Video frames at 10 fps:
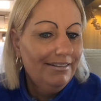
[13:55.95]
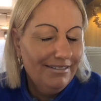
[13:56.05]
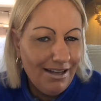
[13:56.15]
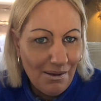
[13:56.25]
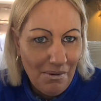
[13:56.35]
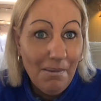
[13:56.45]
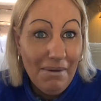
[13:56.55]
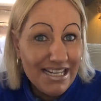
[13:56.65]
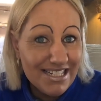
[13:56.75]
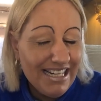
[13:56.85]

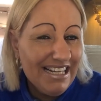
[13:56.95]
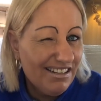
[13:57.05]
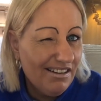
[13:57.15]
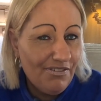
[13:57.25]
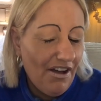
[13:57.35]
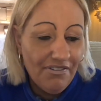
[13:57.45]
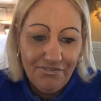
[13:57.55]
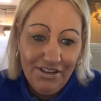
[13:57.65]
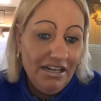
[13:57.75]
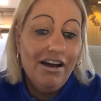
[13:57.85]
I
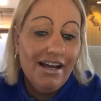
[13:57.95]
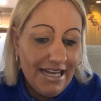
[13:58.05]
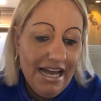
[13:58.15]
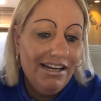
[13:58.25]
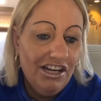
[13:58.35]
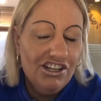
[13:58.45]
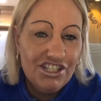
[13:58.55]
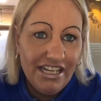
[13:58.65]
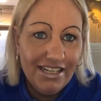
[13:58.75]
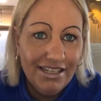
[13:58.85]
feel like I get
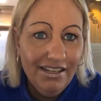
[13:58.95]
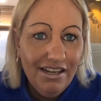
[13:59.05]
allergic.